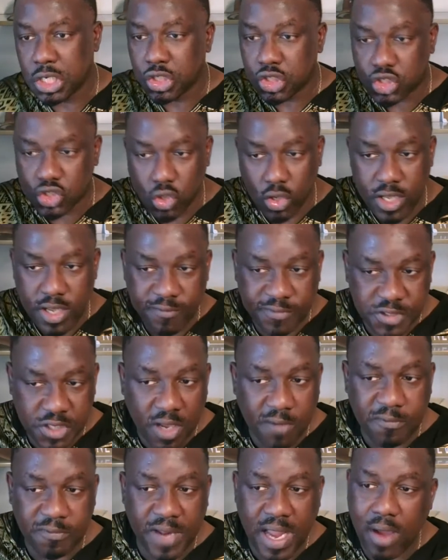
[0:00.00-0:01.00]
So if
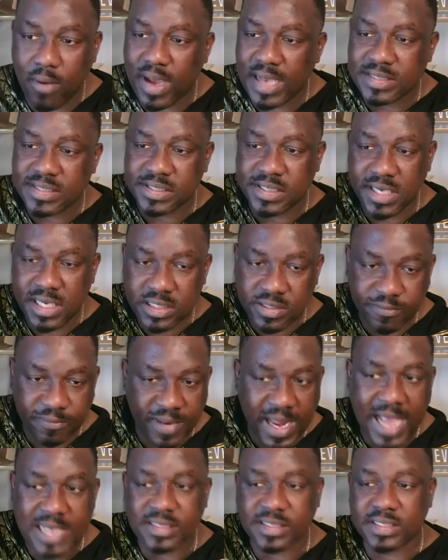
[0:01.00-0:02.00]
sunflower seeds,
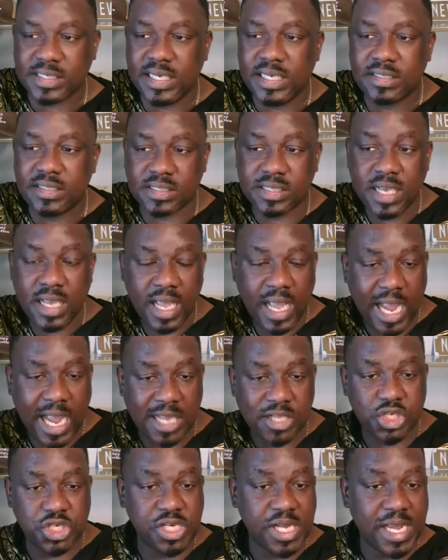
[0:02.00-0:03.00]
flax seeds,
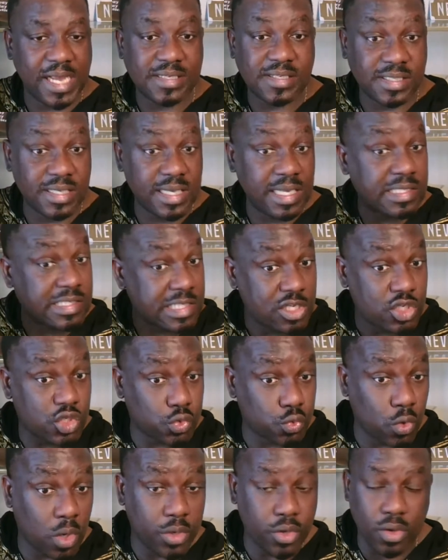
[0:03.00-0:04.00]
and chia seeds is
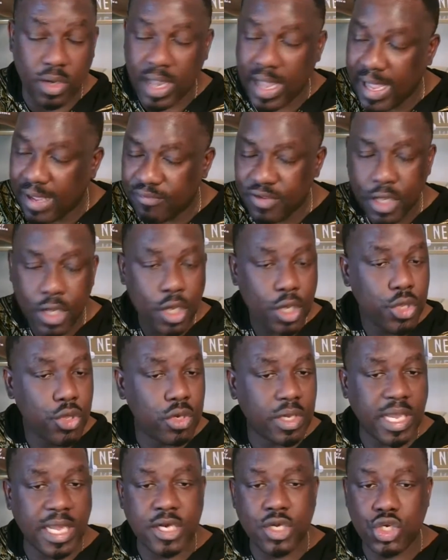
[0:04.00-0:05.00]
what you have, you
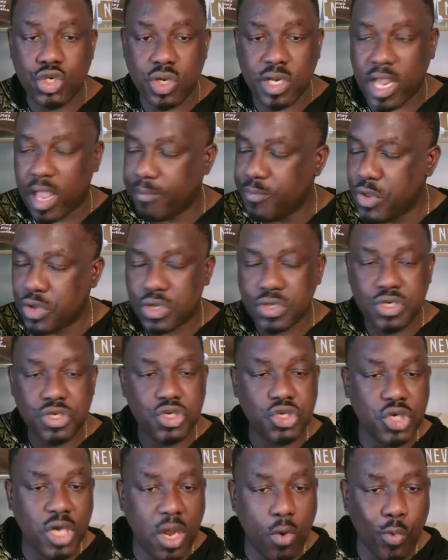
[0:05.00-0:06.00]
can do them. You can
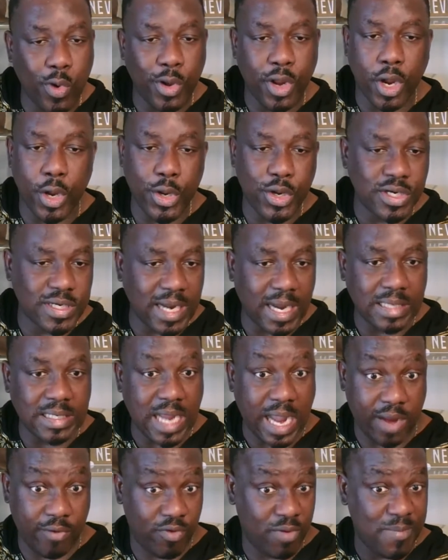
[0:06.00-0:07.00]
do them with your yogurt.
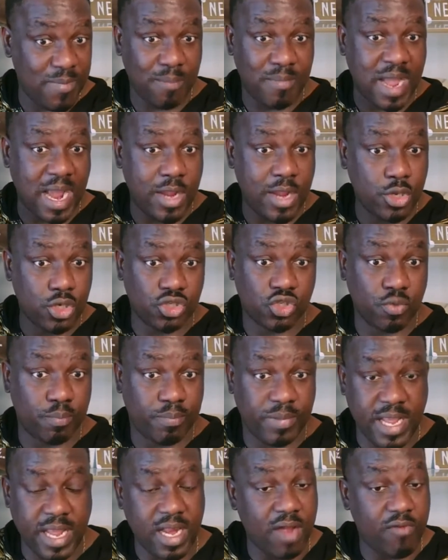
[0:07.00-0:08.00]
I remember I used to
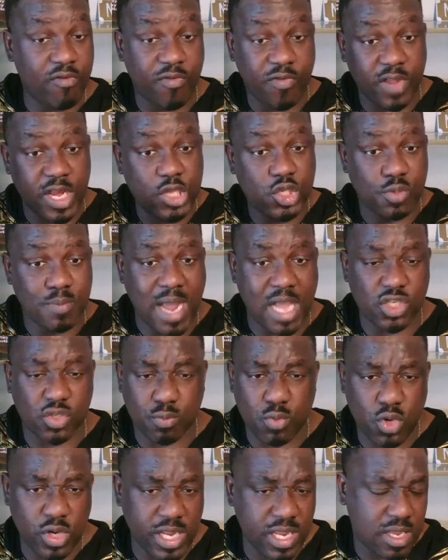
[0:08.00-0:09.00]
blend everything into my
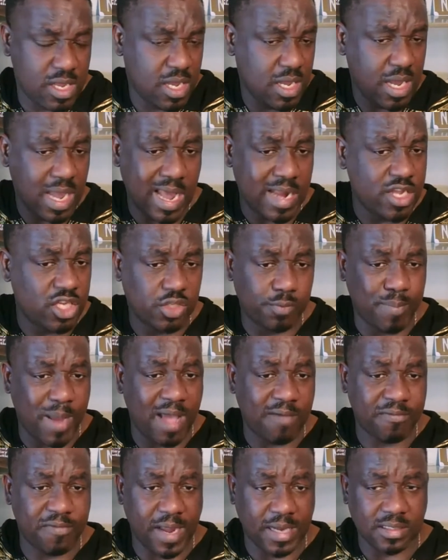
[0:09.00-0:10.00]
smoothie, and it's
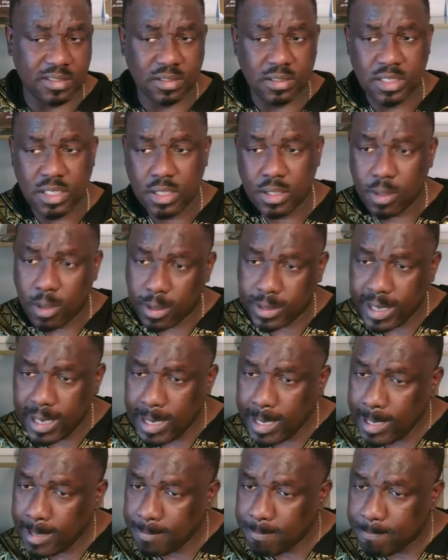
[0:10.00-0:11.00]
perfect.
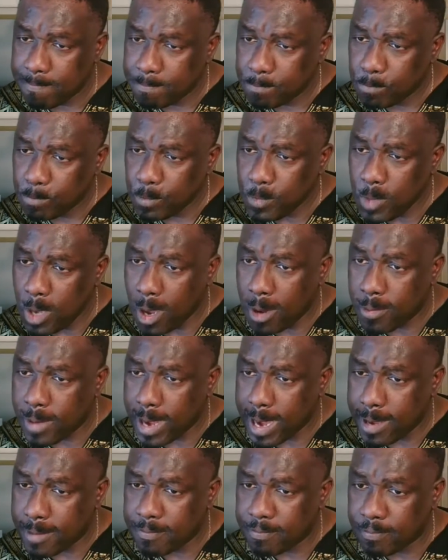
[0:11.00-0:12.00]
Okay? All right.